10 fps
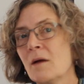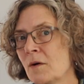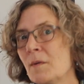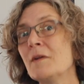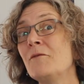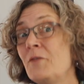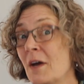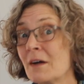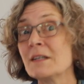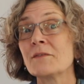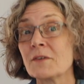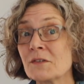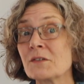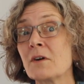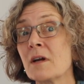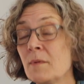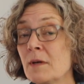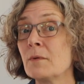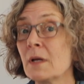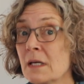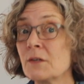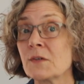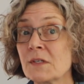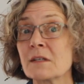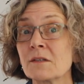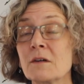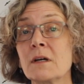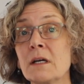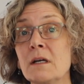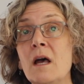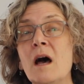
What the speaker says: It would have been a very different story. It'd be a really interesting story.